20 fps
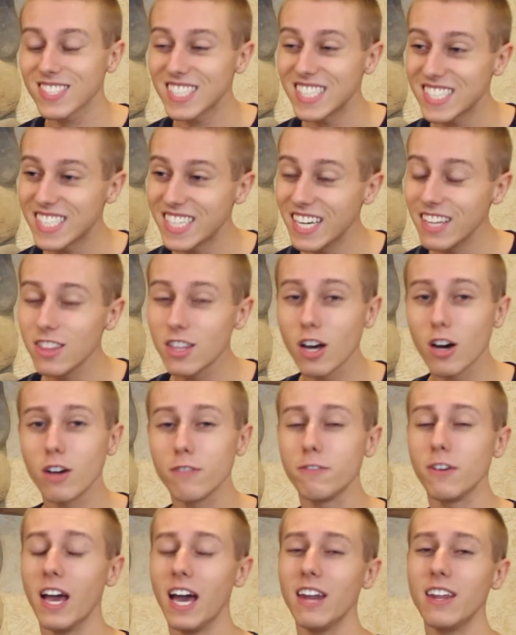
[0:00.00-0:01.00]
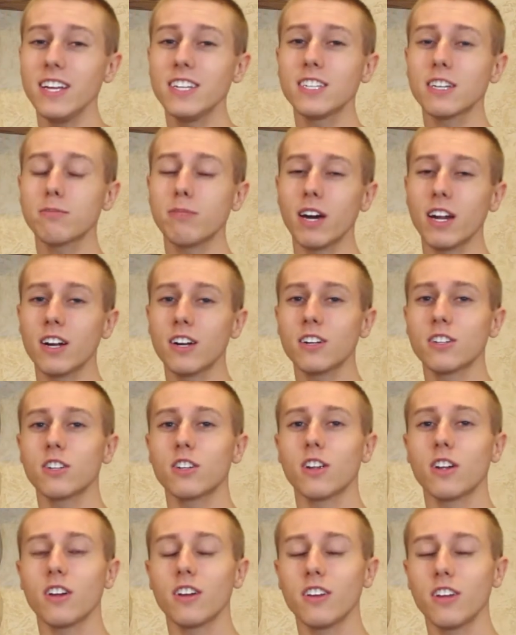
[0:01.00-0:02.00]
Again, though, if you had ASICMiner,
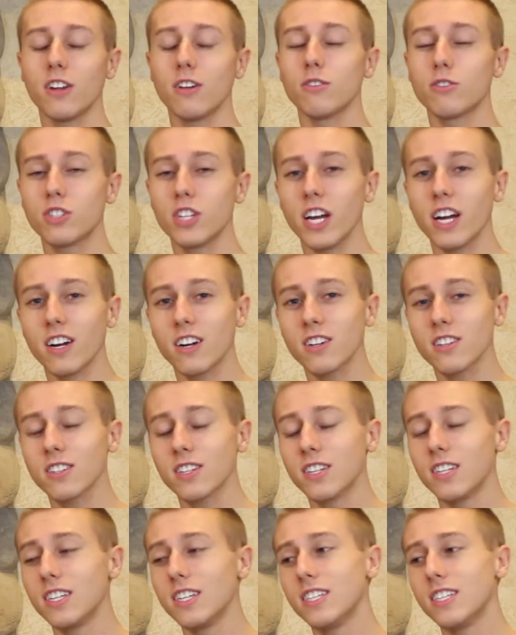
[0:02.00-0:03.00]
shares,